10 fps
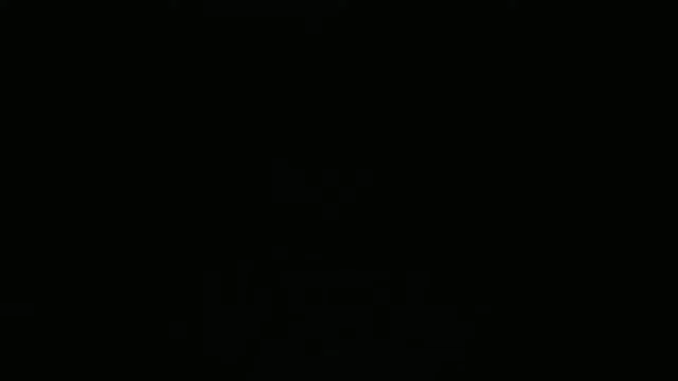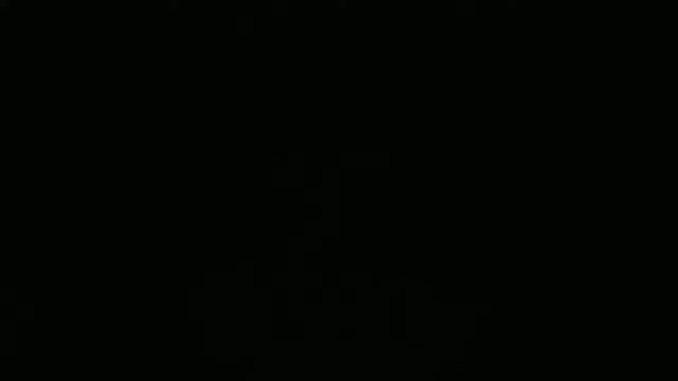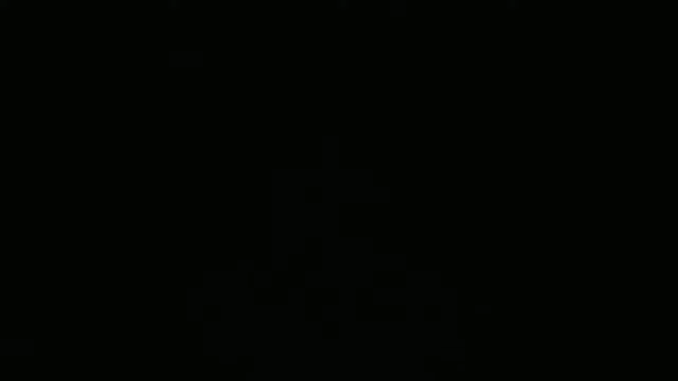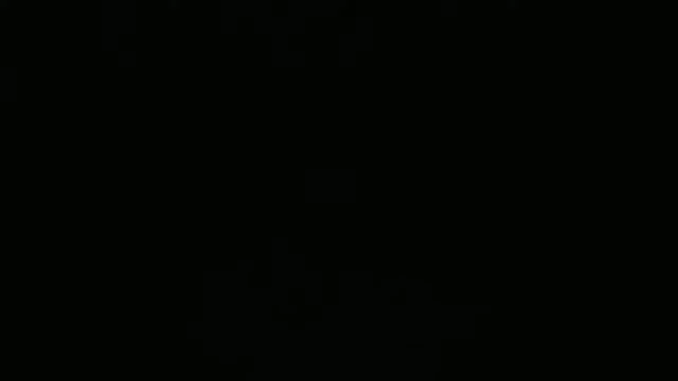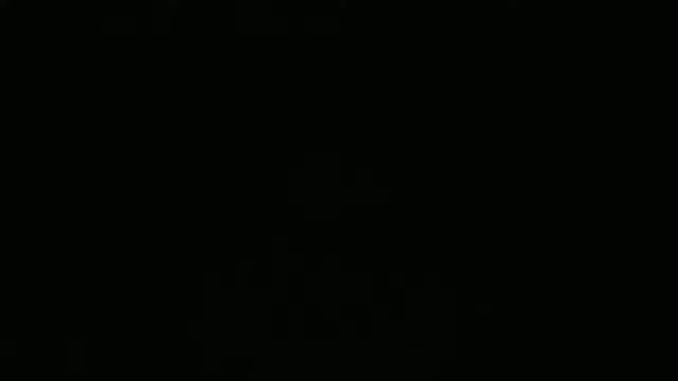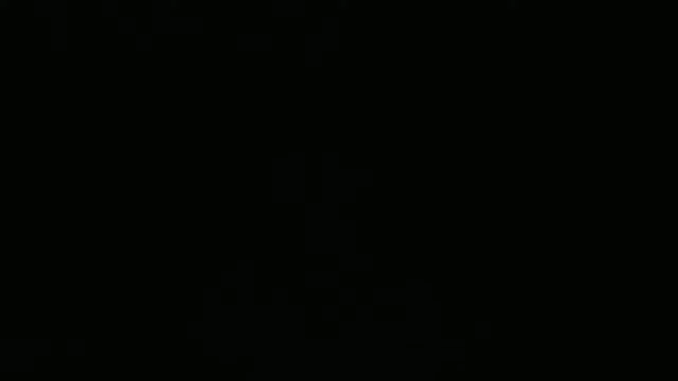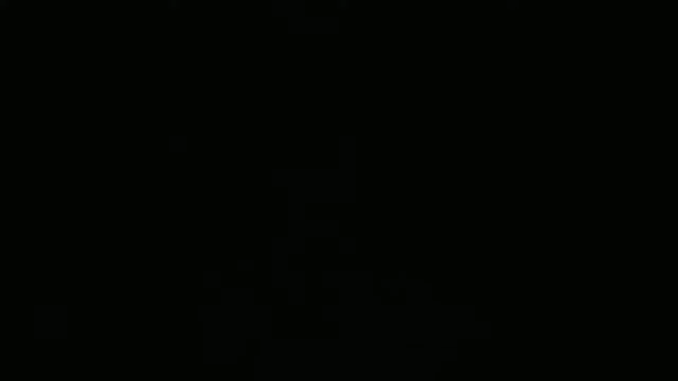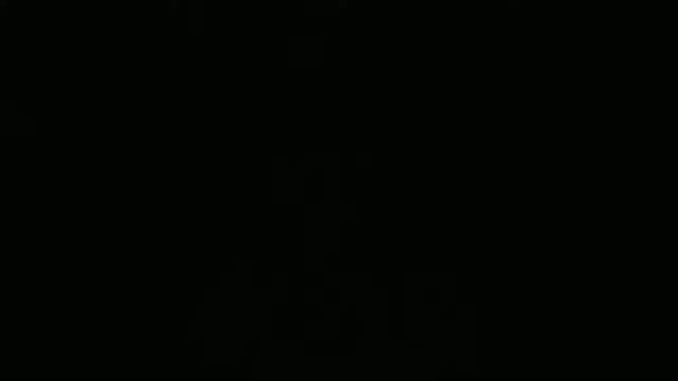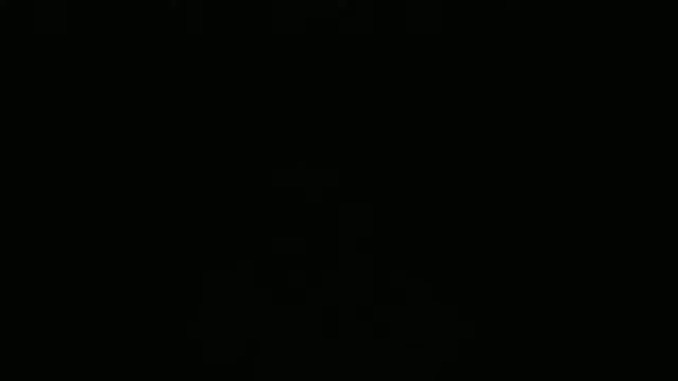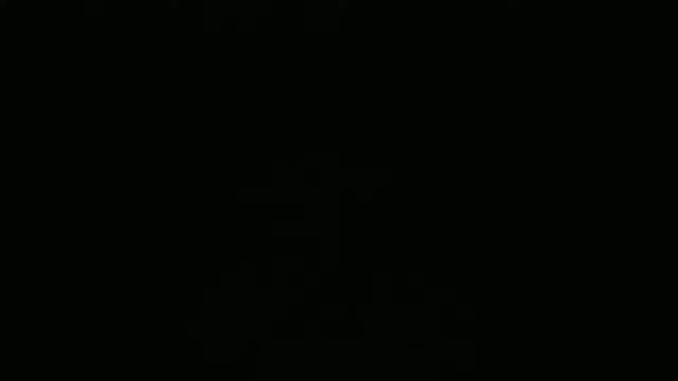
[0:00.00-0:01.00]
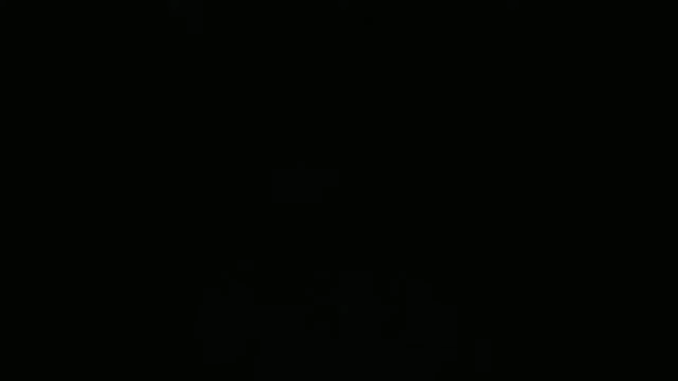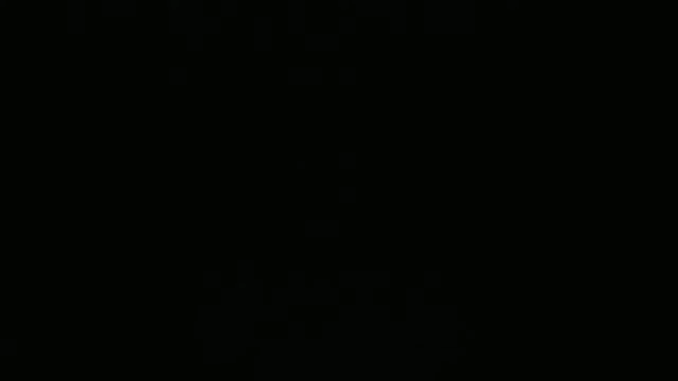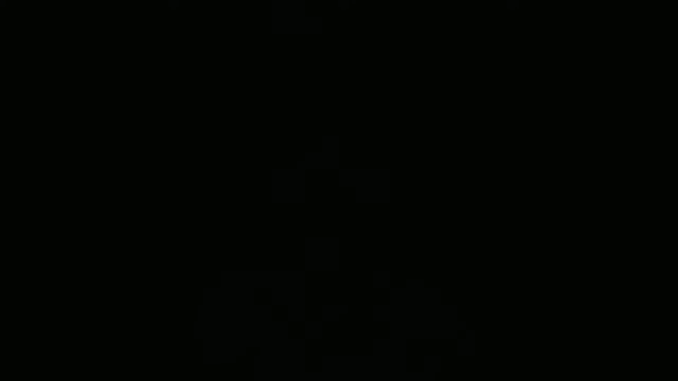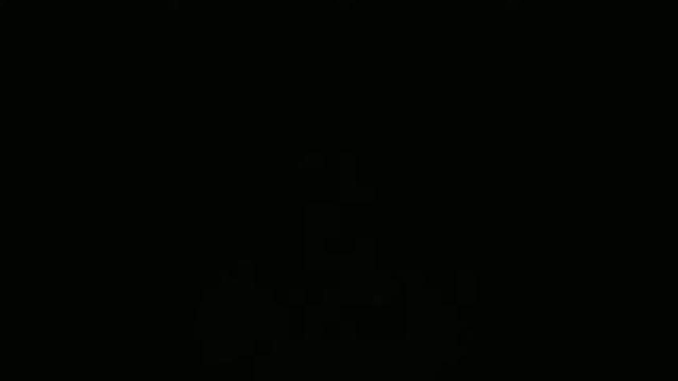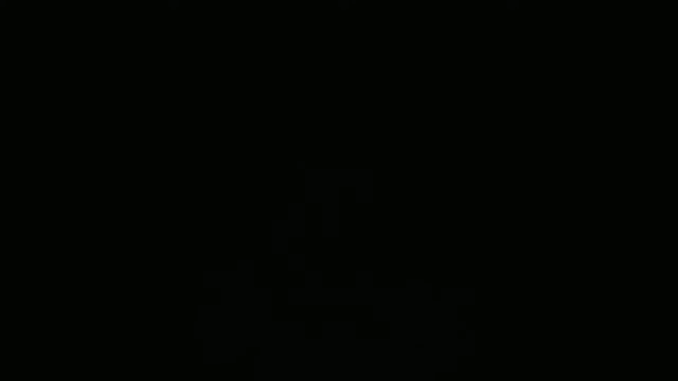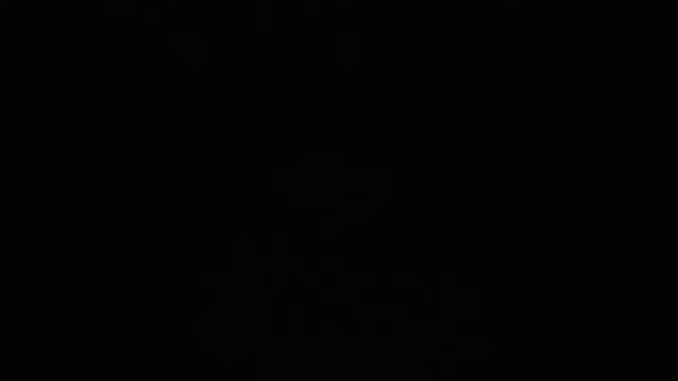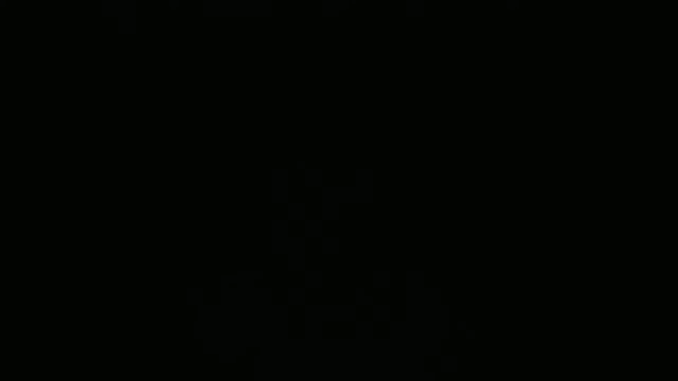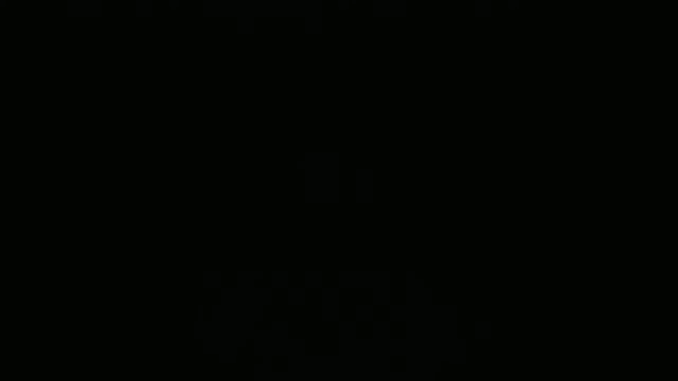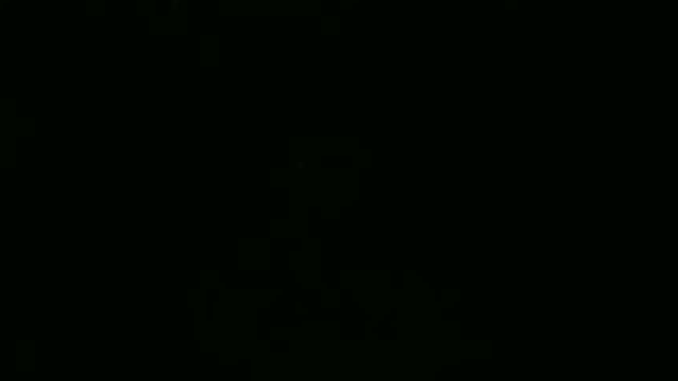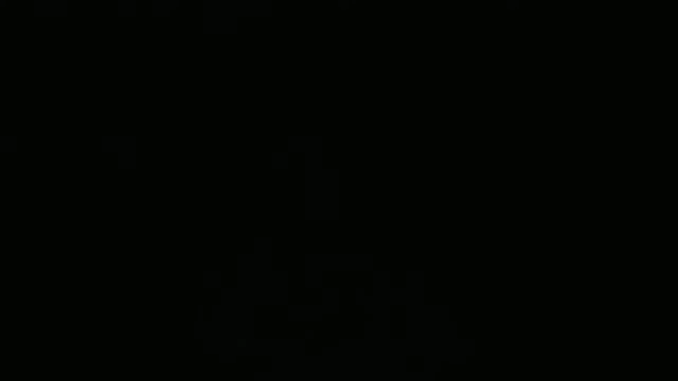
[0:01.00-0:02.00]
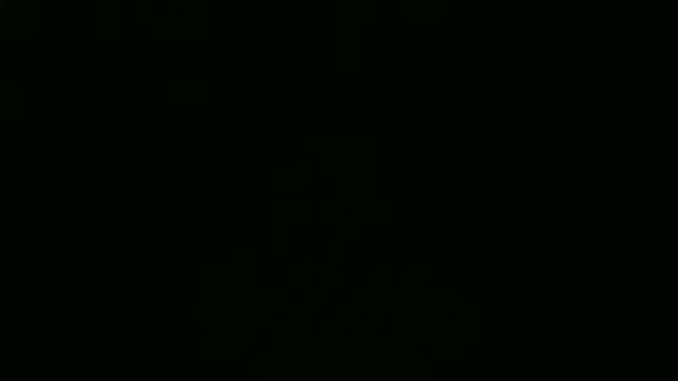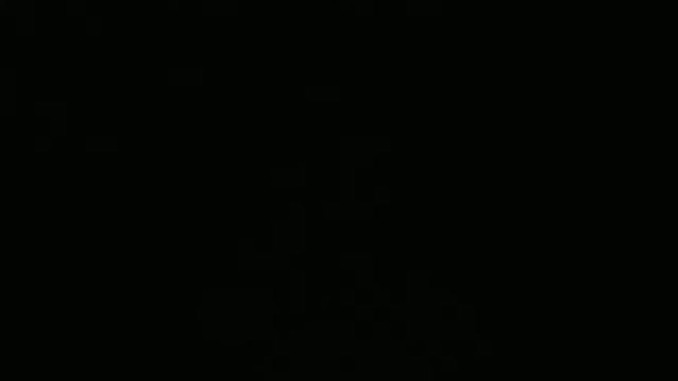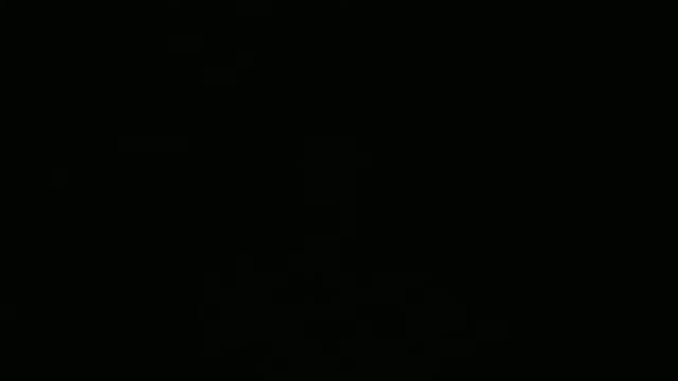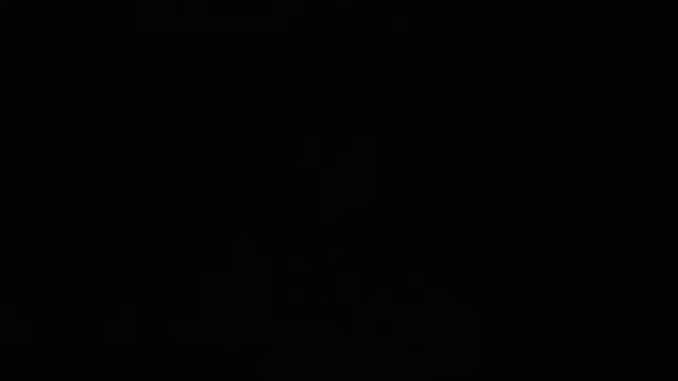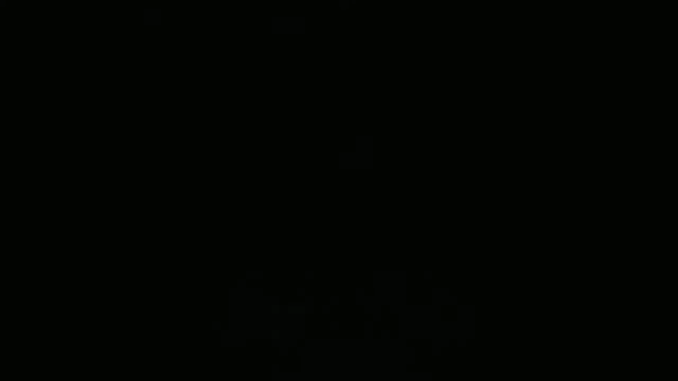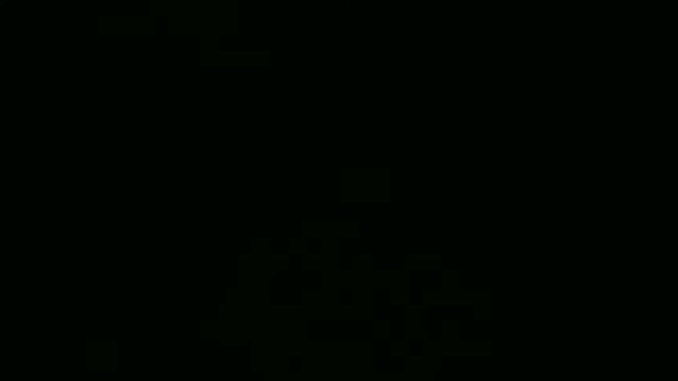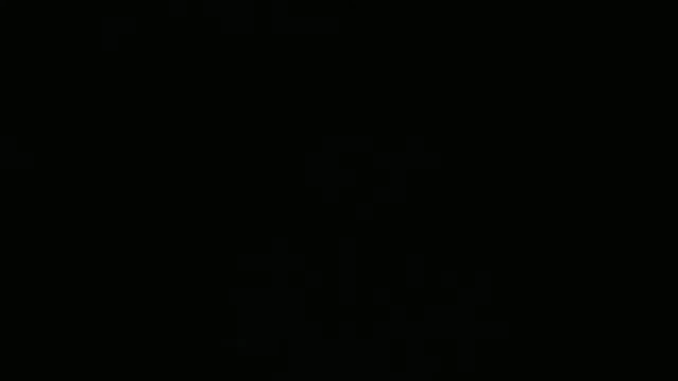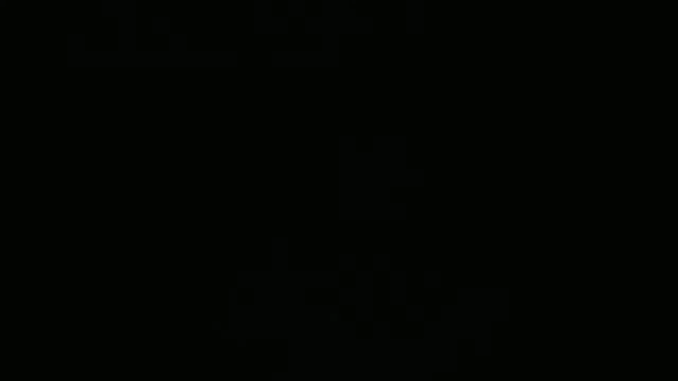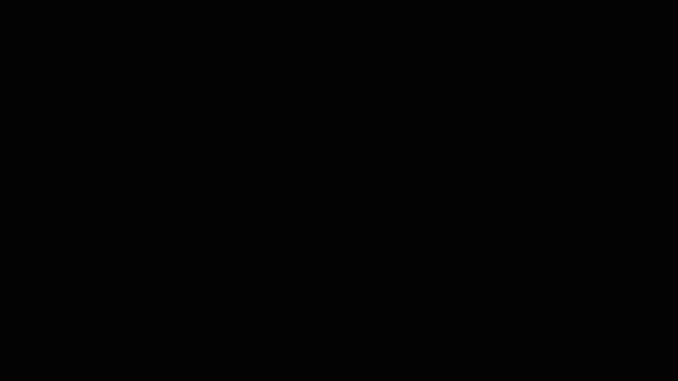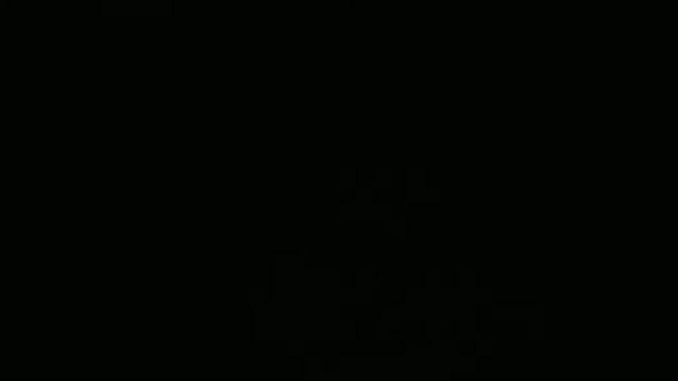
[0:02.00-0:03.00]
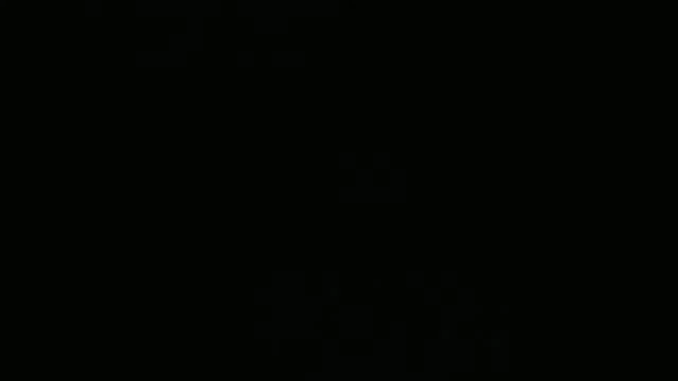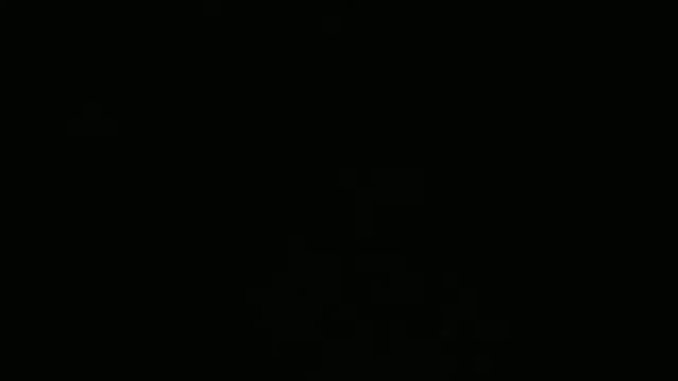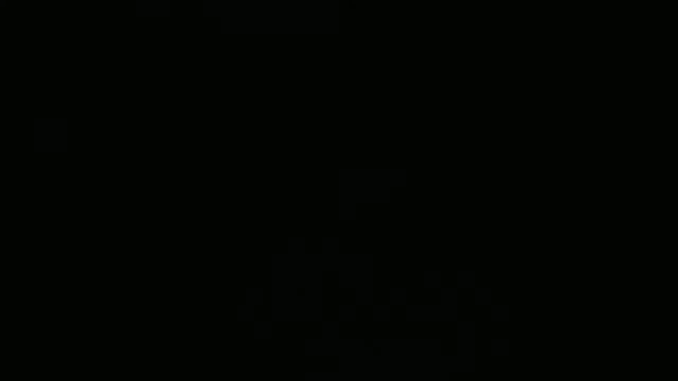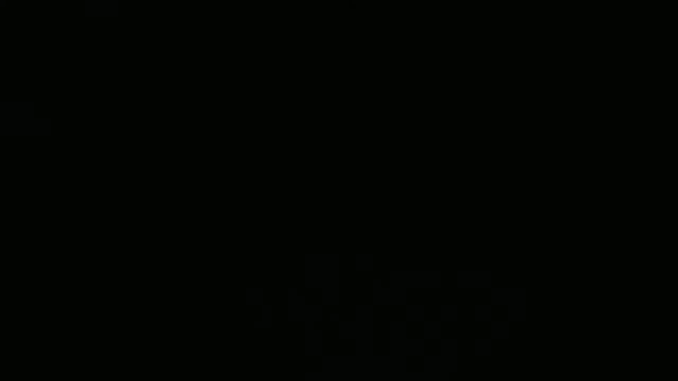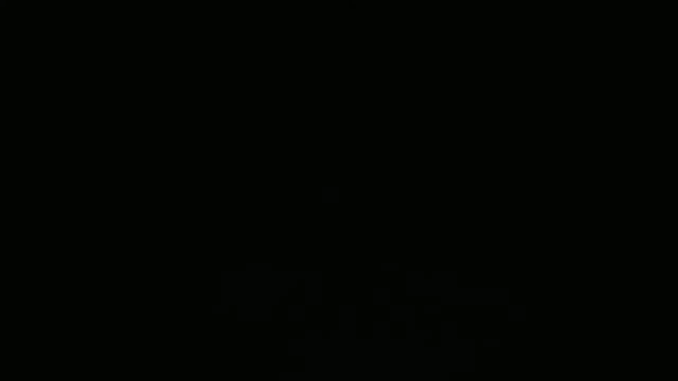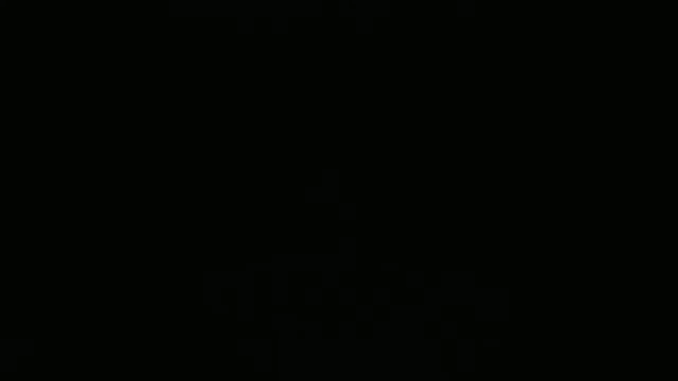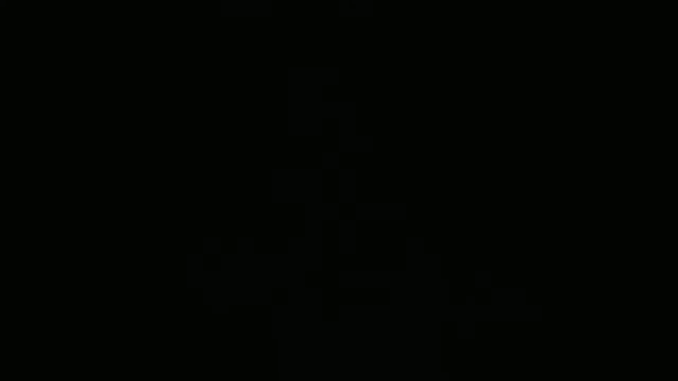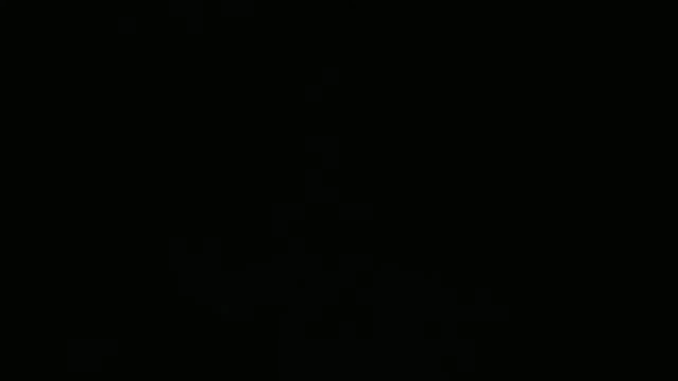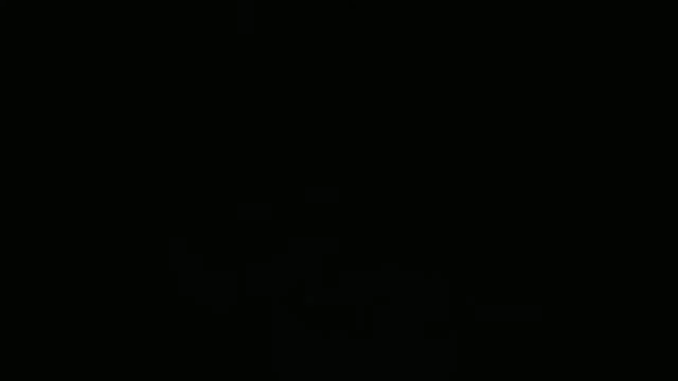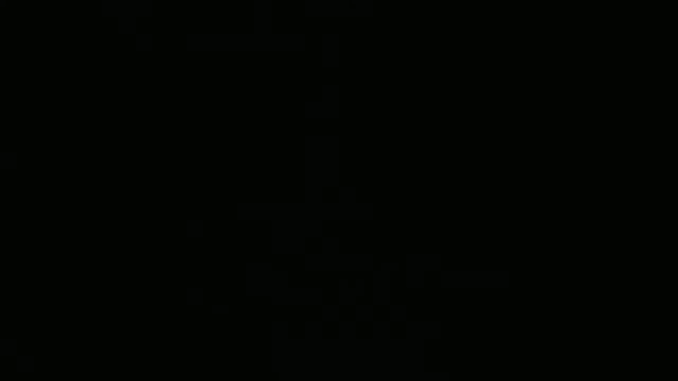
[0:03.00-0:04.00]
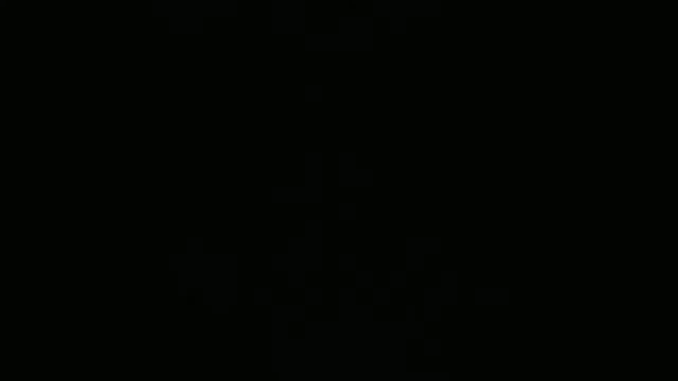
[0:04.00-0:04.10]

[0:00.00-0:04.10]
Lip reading: (no speaker visible)